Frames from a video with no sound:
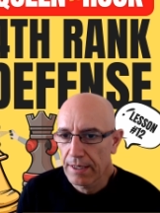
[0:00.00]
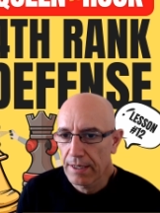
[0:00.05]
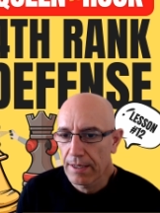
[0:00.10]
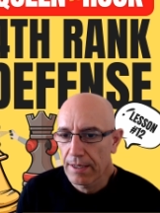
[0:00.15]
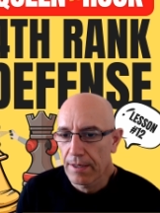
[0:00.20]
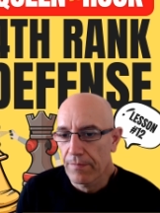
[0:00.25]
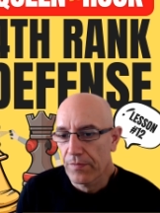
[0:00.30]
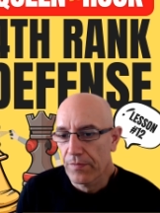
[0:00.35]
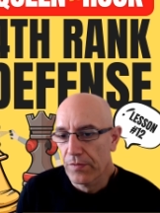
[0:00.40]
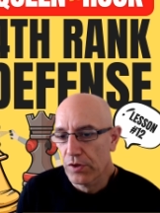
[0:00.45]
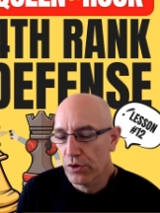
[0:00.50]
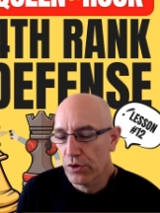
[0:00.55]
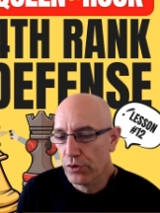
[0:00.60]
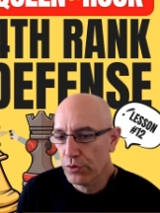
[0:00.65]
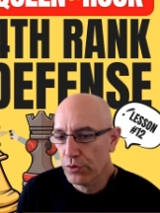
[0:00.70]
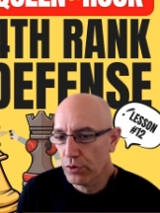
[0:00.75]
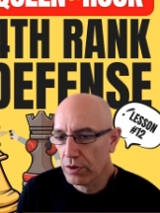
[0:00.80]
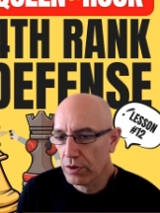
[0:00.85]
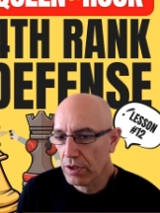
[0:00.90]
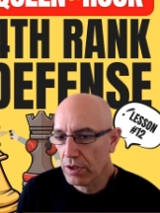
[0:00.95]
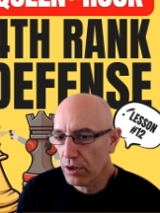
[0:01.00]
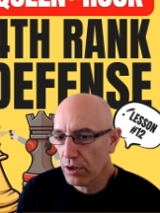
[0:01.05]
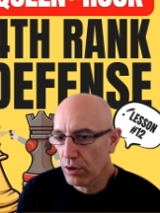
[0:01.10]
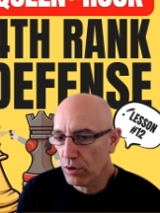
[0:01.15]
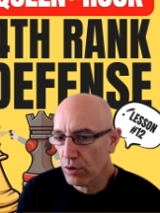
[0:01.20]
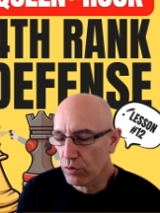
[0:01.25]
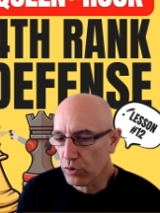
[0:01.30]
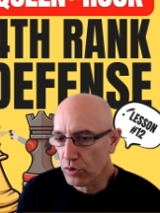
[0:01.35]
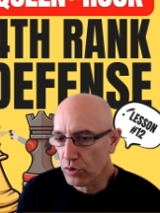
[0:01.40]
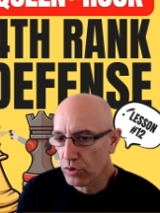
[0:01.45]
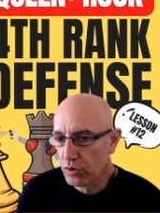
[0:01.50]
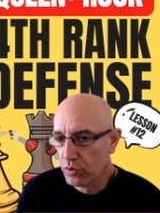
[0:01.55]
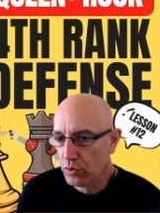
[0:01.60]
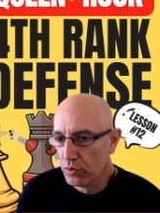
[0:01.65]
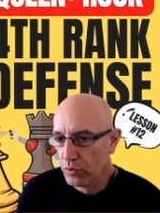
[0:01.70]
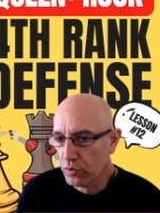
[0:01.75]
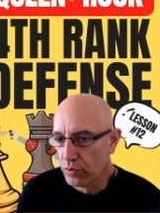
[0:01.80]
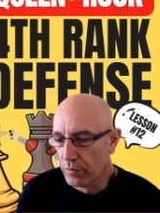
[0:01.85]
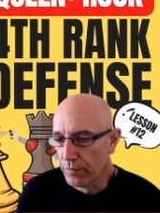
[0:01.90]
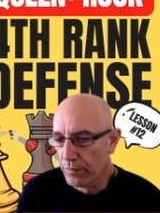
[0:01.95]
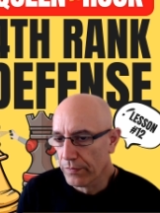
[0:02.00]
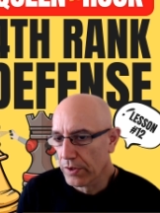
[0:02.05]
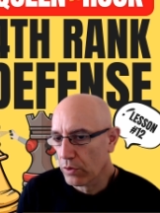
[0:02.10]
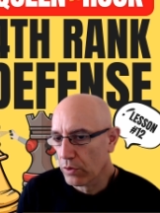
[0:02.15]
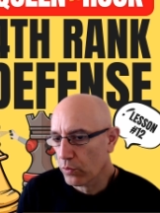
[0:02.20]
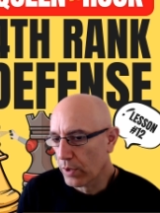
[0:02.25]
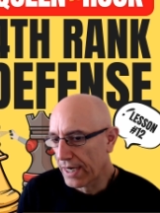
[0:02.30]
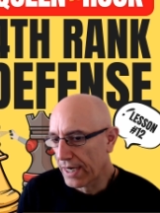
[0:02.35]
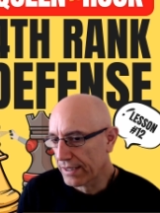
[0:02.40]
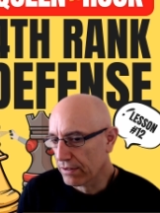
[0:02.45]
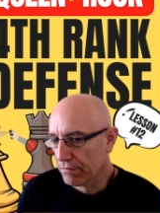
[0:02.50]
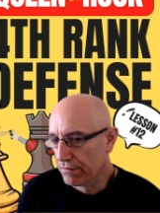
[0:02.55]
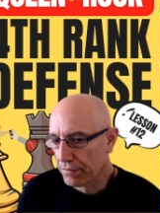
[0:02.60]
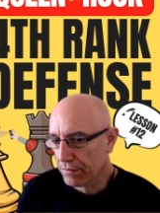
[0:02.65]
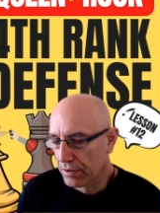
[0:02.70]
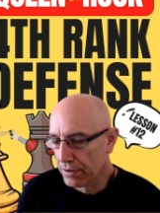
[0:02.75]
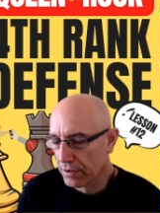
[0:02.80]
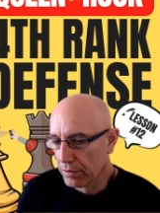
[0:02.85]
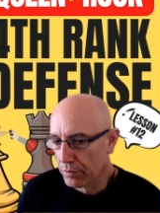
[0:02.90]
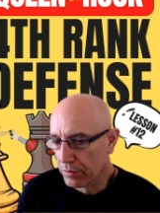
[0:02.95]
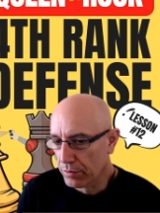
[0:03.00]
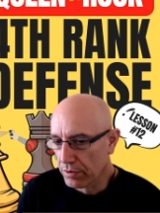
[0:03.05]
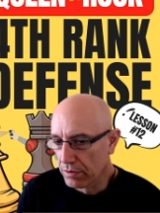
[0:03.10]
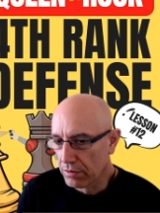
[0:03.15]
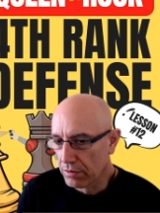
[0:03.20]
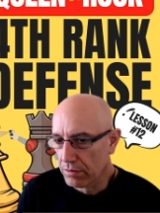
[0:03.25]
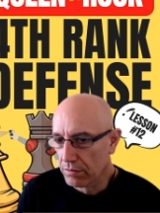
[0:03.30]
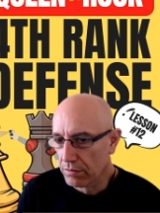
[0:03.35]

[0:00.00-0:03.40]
the rook goes to one available